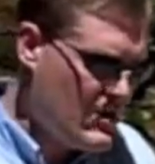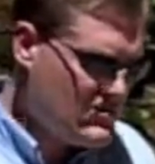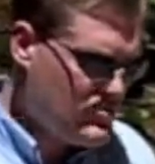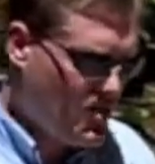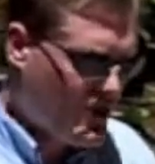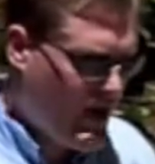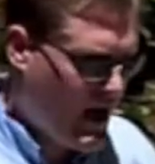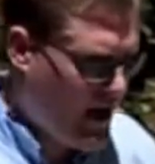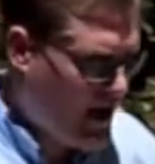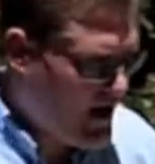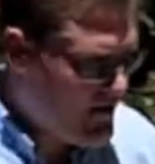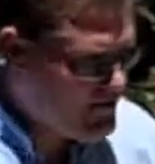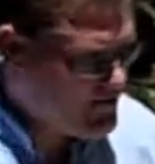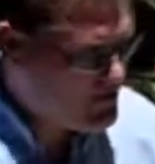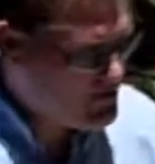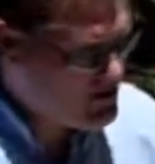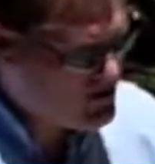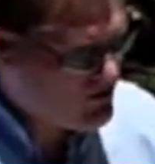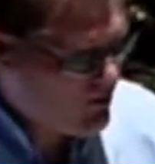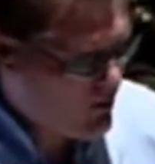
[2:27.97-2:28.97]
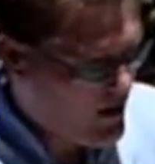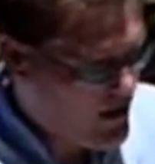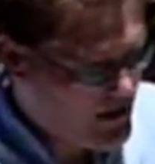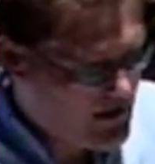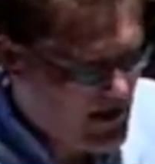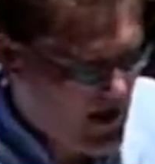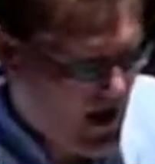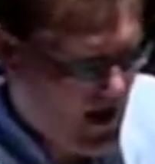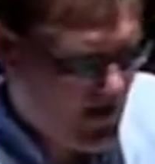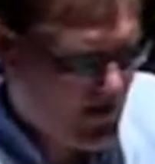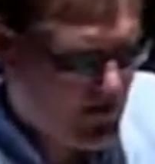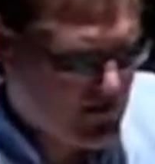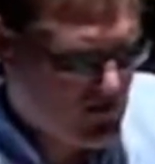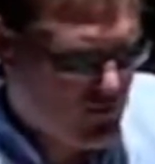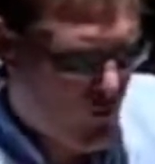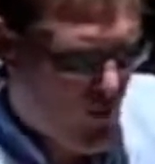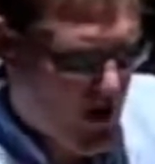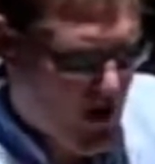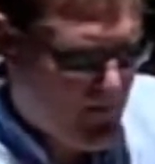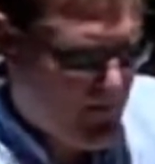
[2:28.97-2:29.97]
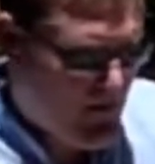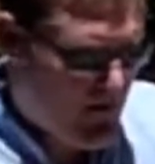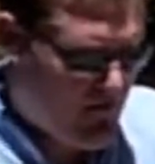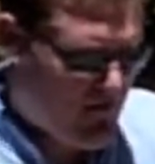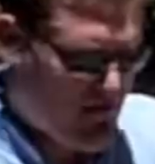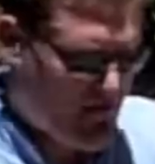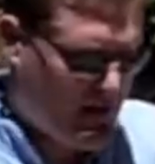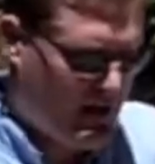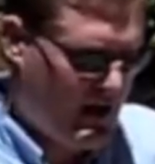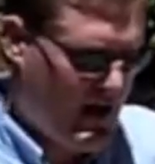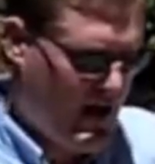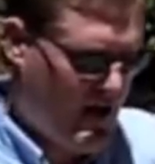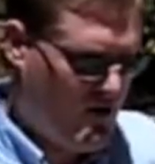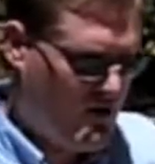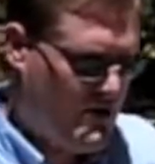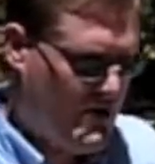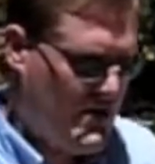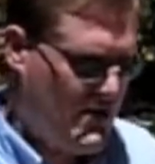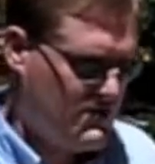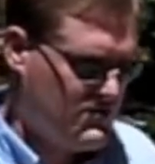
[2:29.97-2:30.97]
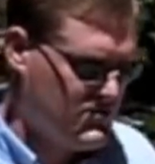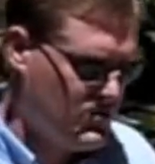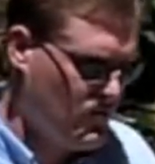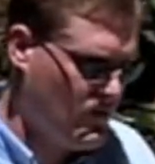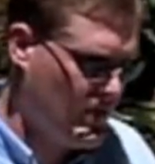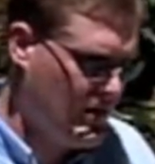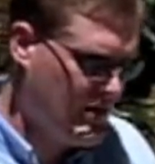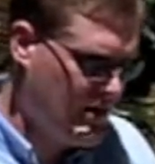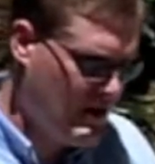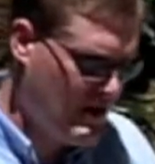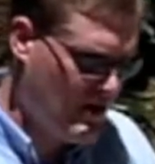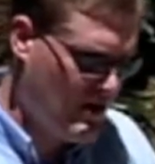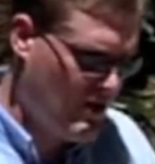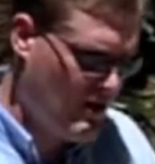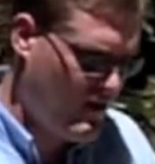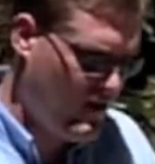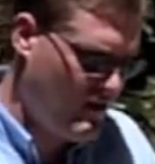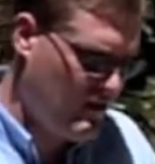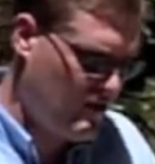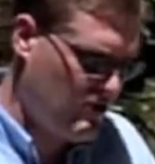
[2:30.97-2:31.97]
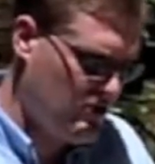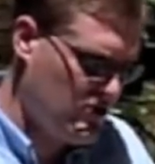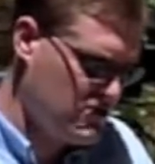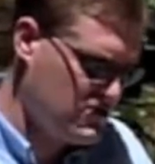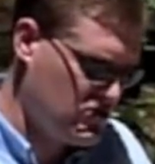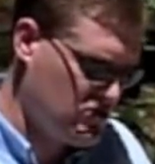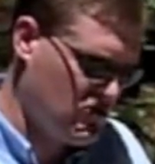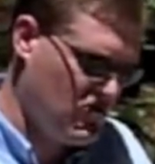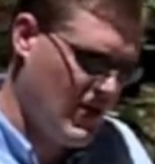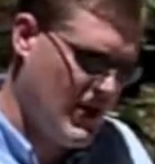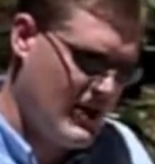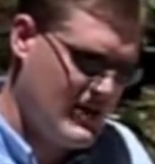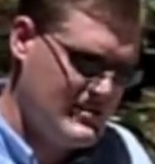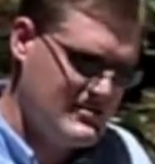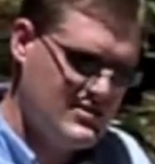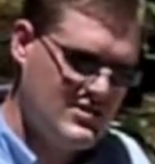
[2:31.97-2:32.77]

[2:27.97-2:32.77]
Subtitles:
So again, everything's sprayed down. Let's wipe everything down now. So you want to get in all the little nooks and crannies.